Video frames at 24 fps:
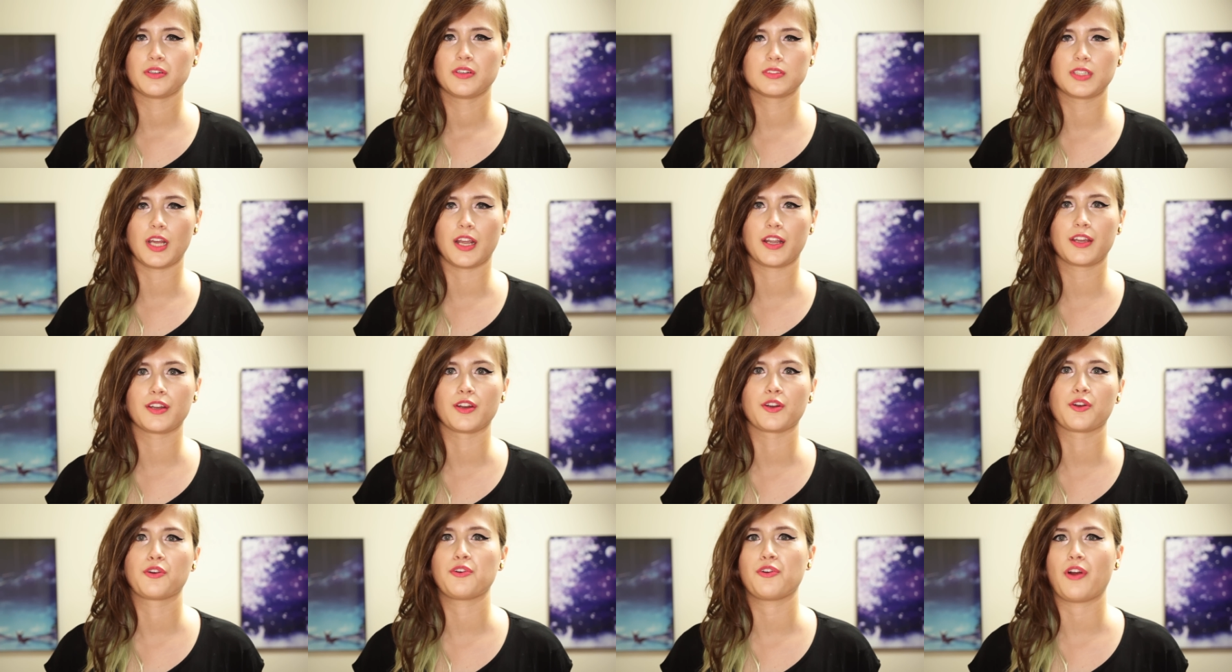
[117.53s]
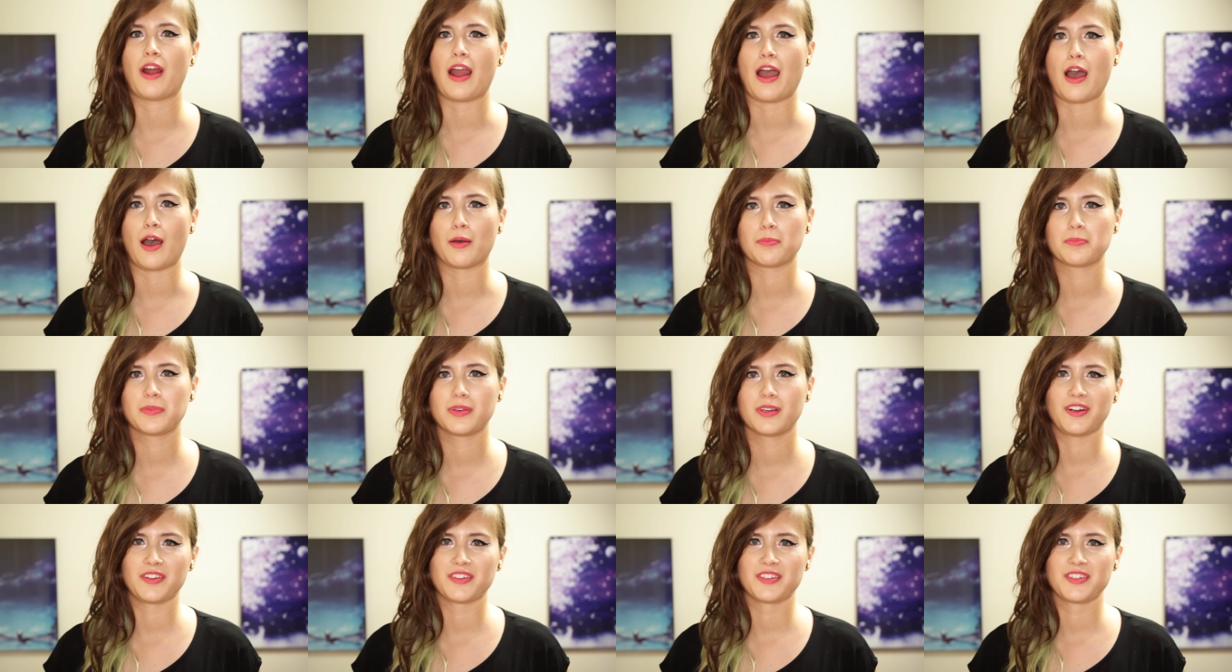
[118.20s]
taking a
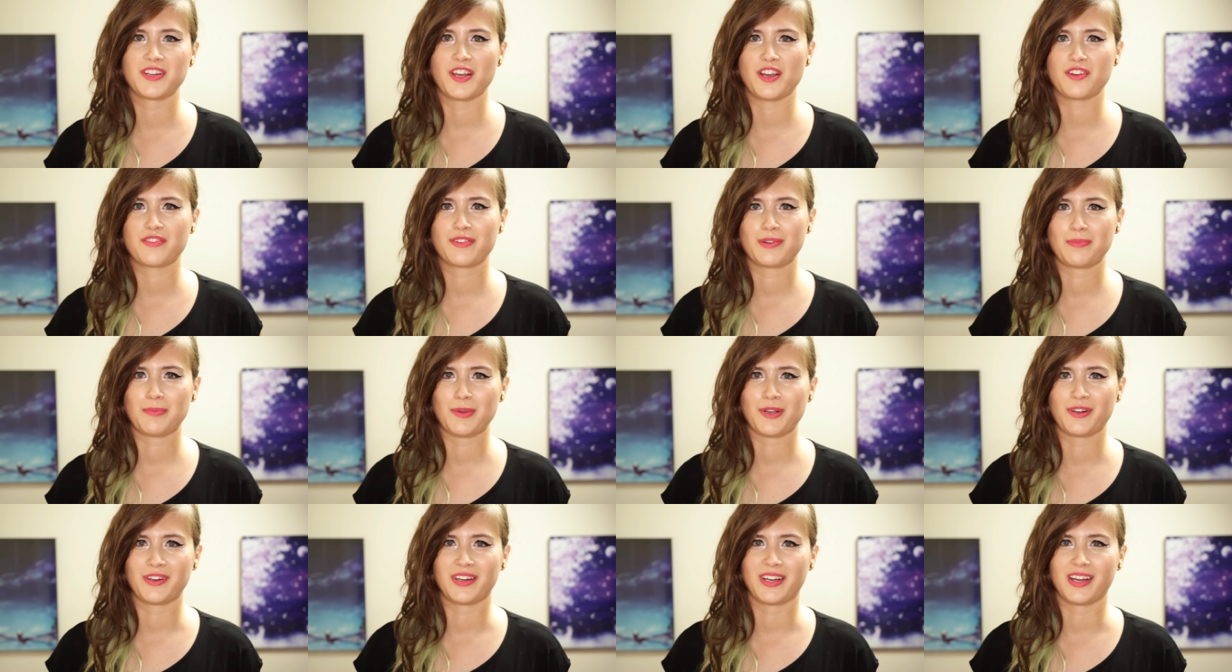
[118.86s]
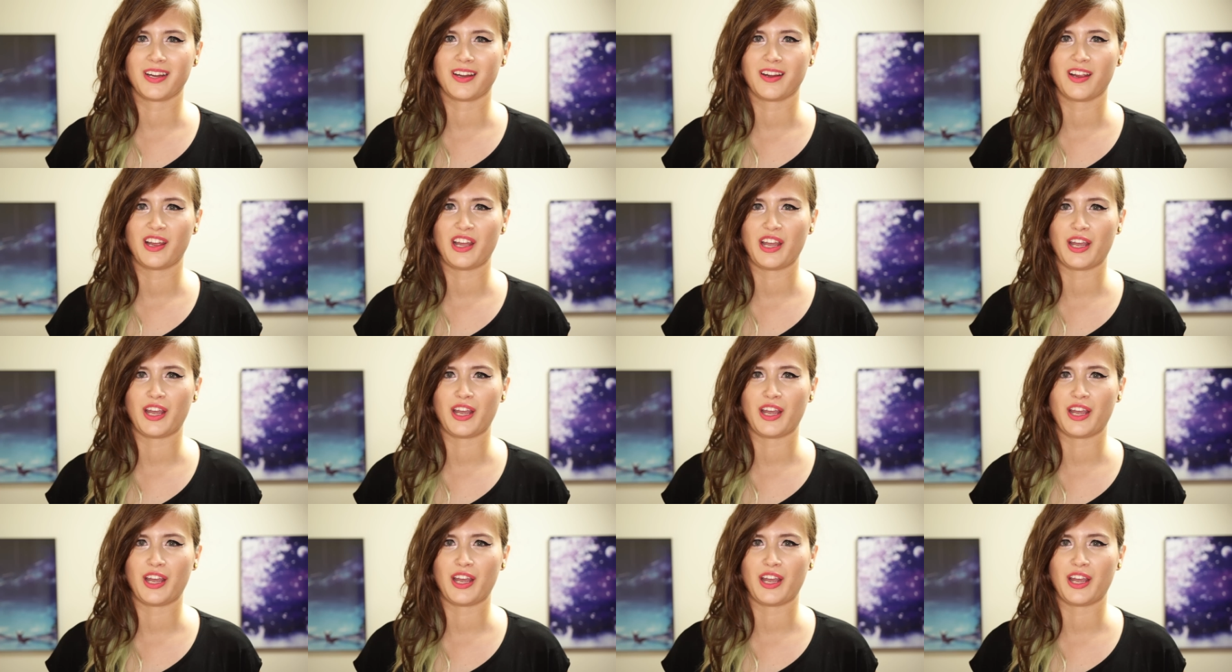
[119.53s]
crap on the deaf community